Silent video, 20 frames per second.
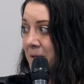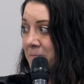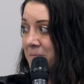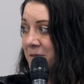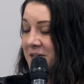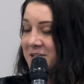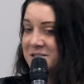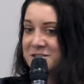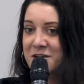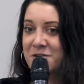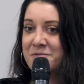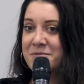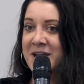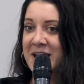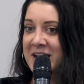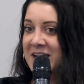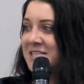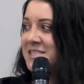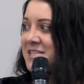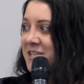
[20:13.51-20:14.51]
but there's no
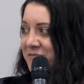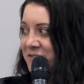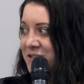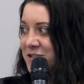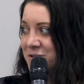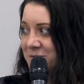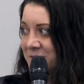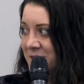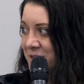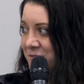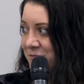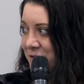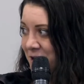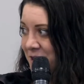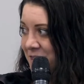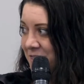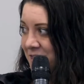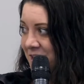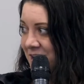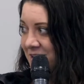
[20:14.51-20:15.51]
negative in doing the
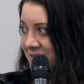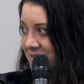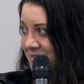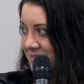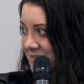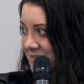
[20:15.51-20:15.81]
right thing.